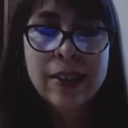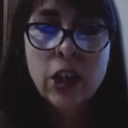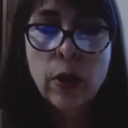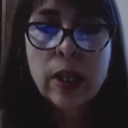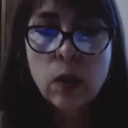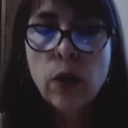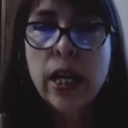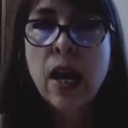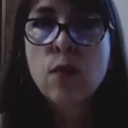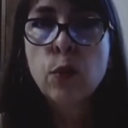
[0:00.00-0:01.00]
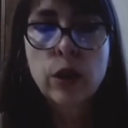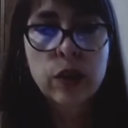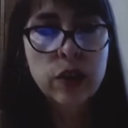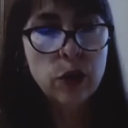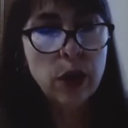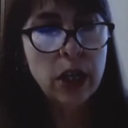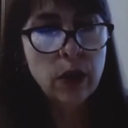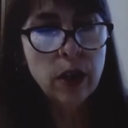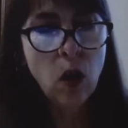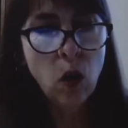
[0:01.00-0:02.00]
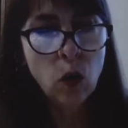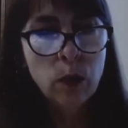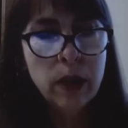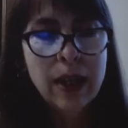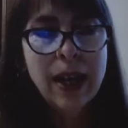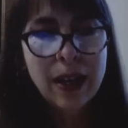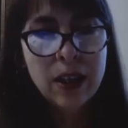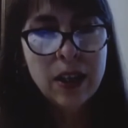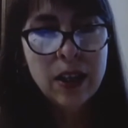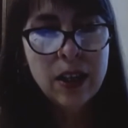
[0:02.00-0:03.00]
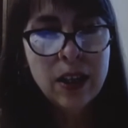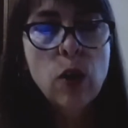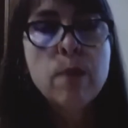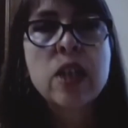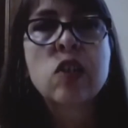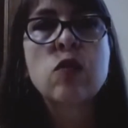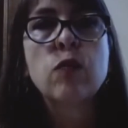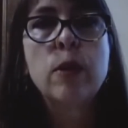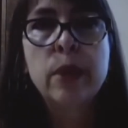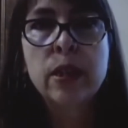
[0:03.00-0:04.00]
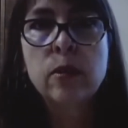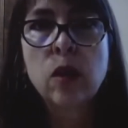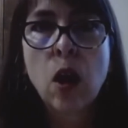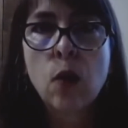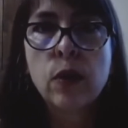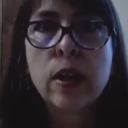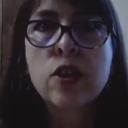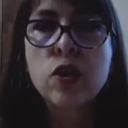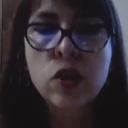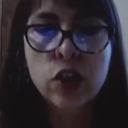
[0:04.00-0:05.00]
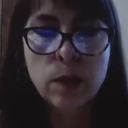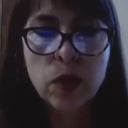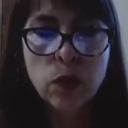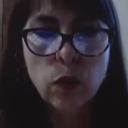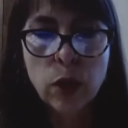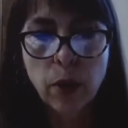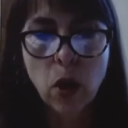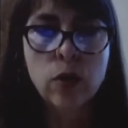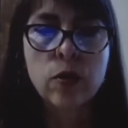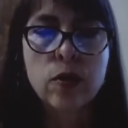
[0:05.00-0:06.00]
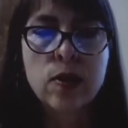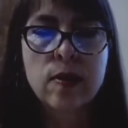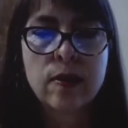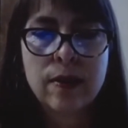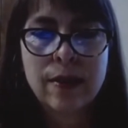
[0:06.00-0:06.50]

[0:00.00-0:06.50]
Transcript: knowing that we have work to do here at home and knowing that we must rebuild our relationships with partners.